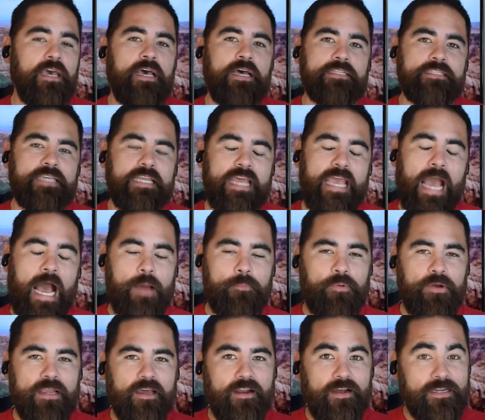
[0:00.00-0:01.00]
Today, I'm
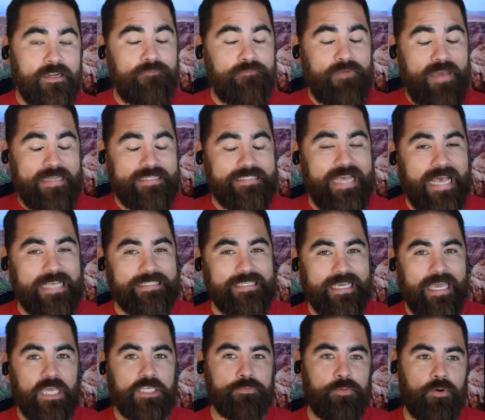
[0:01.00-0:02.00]
bringing on a fantastic
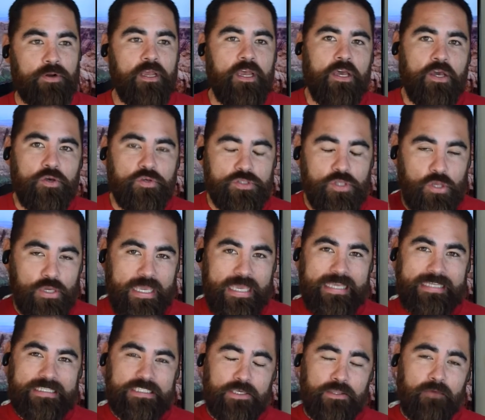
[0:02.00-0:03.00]
expert who's
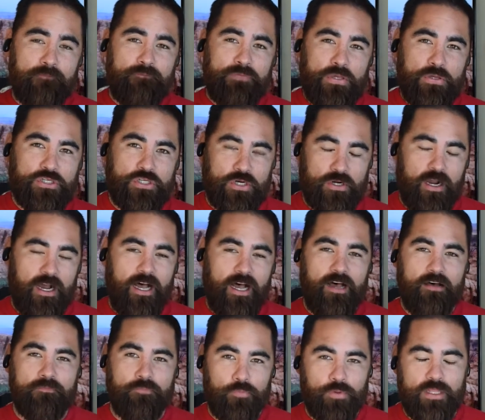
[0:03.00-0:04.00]
looking to the future
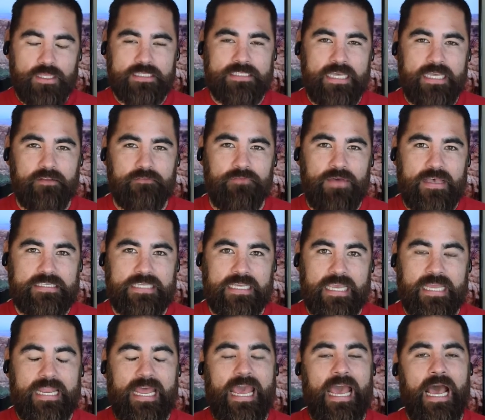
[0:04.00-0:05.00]
of real estate
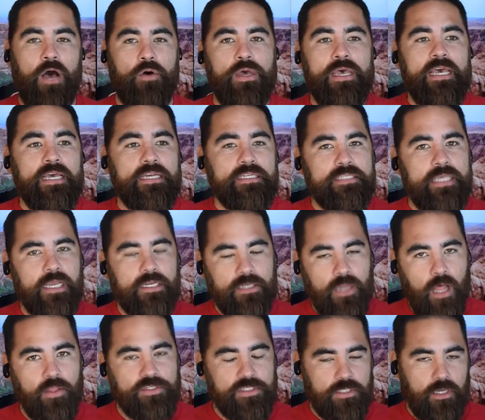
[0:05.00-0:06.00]
investing and how
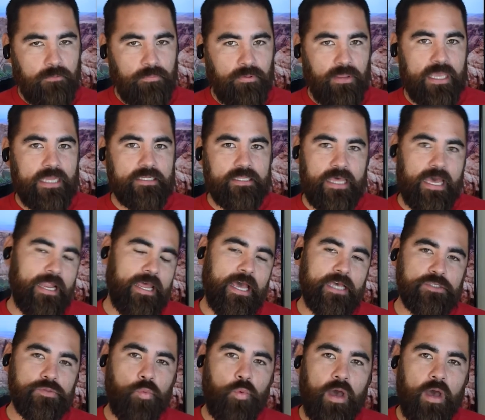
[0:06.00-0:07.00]
technology is going to play into that
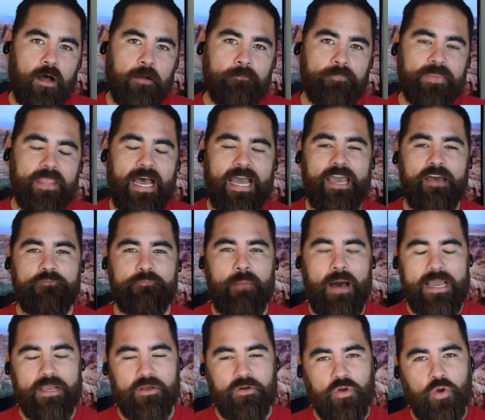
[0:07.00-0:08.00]
as well. I have
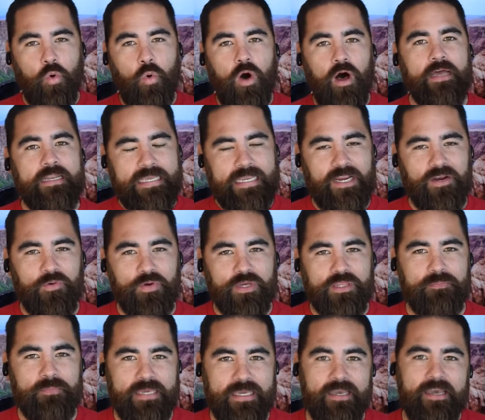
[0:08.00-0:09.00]
Michael Quan here
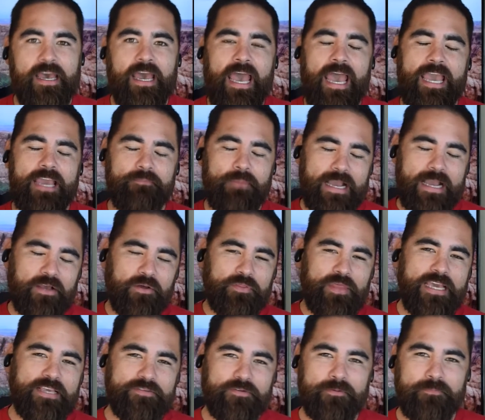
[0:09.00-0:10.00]
with me. Hey, Michael,
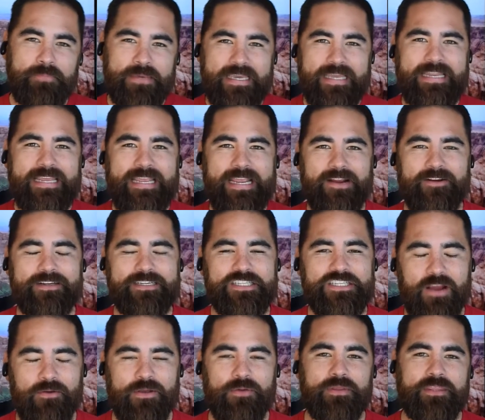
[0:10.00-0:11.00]
thanks for being here and
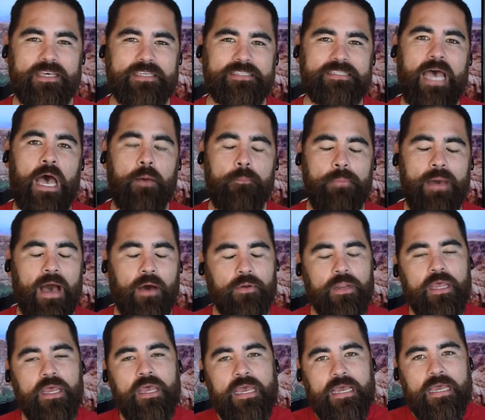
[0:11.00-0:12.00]
sharing with us about
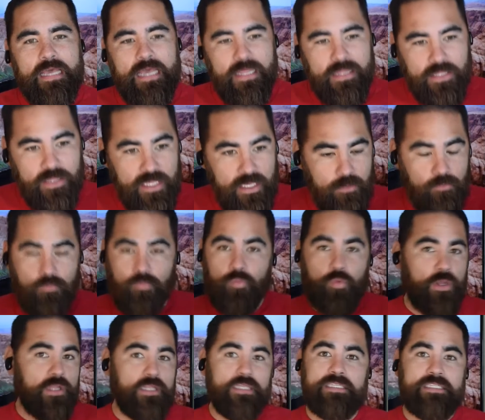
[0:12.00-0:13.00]
the
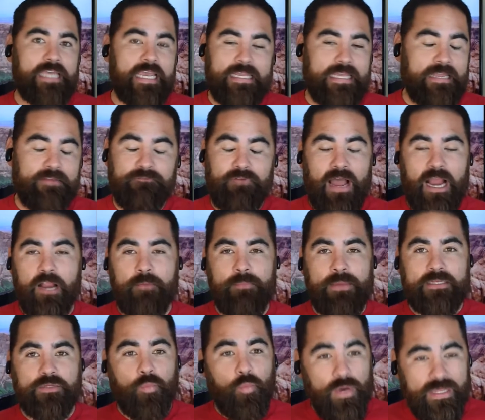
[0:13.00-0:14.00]
real estate
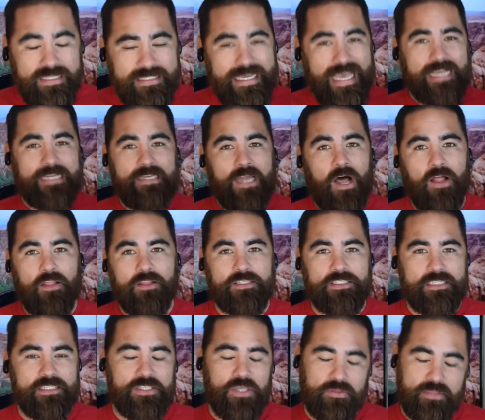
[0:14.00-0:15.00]
environment with technology.
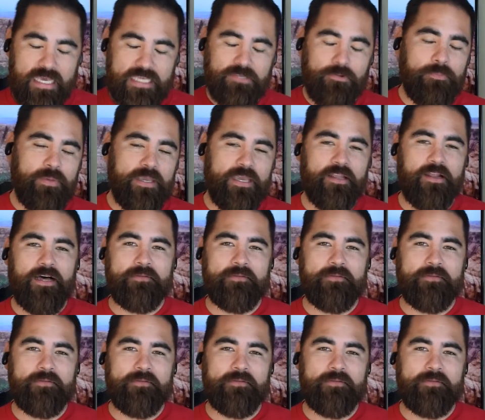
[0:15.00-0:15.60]
So, thanks for being on.